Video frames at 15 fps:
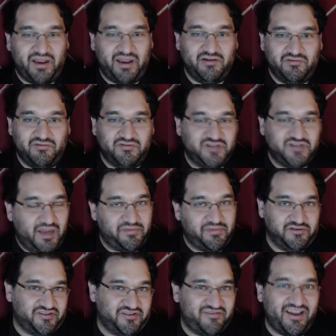my own job
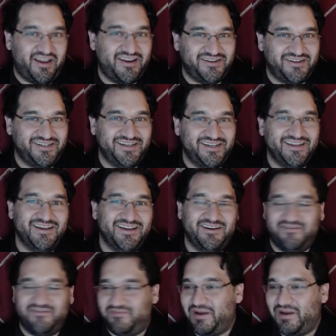search strategy
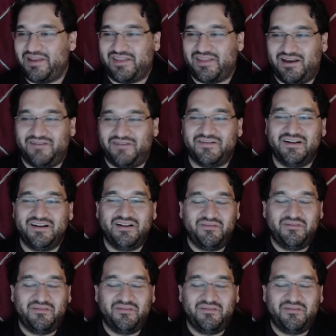myself.